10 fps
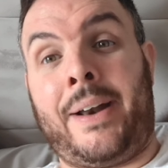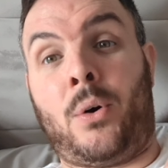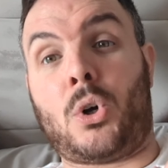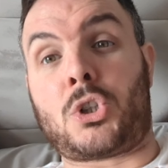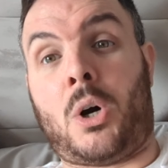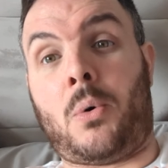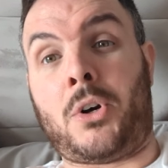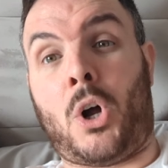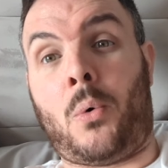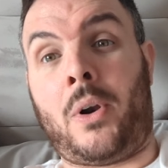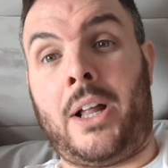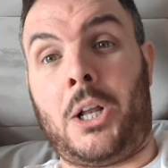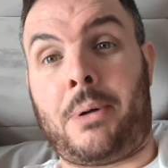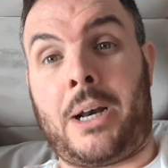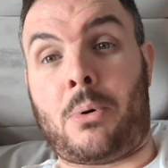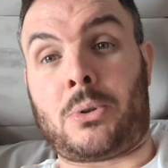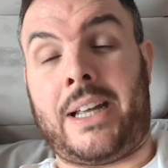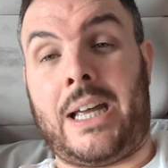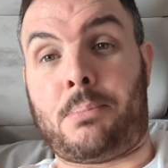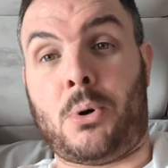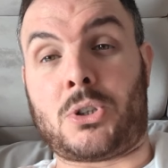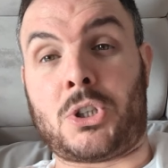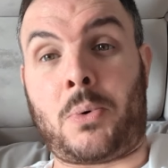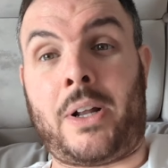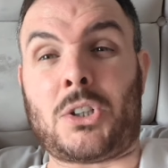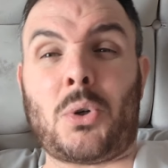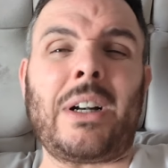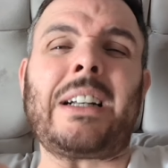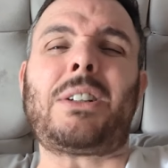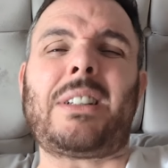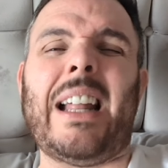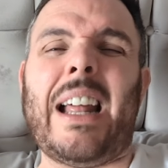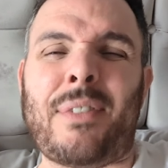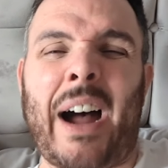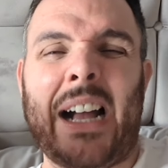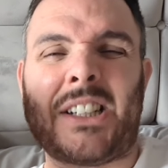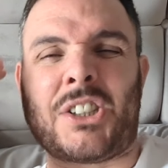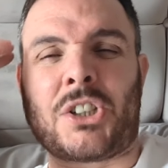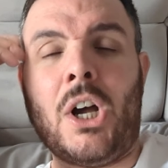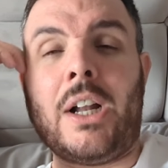And also I know a little bit about the airports as well. So I can advise you.